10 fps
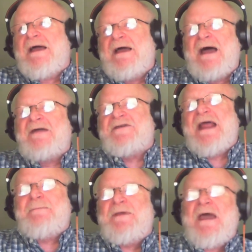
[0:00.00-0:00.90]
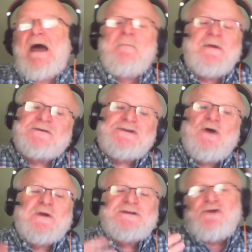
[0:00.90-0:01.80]
as an APM, but there's
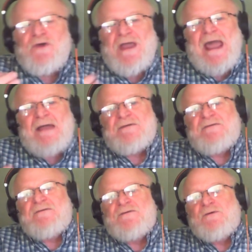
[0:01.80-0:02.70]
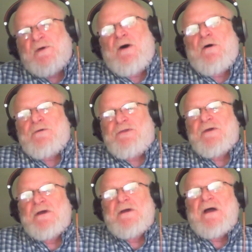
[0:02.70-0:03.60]
no reason you can't do both.
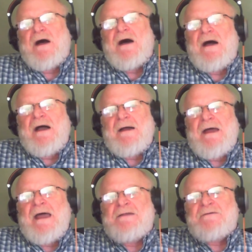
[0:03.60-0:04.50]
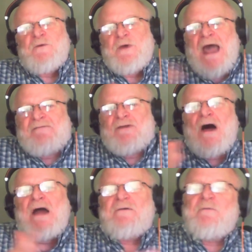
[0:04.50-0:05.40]
And we have
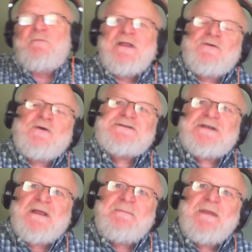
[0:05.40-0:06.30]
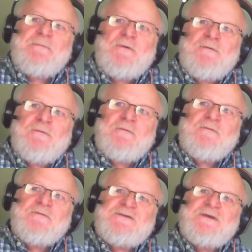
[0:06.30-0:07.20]
increasingly people
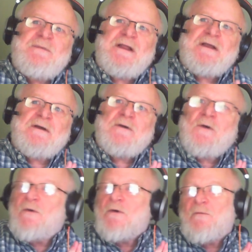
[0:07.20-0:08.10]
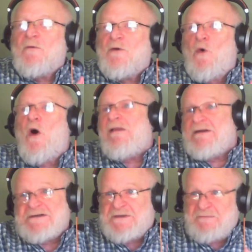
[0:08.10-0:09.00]
submitting
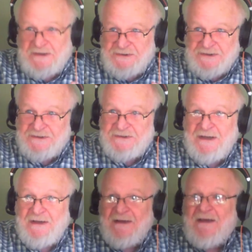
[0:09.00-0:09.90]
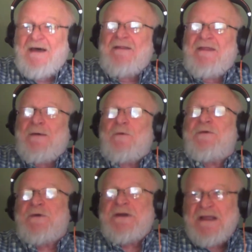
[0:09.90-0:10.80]
quality submissions that will
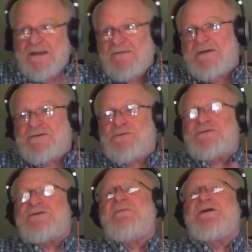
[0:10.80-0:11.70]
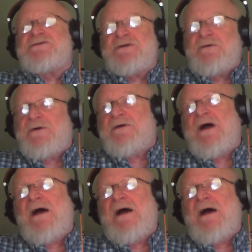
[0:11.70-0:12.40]
do an individual submission or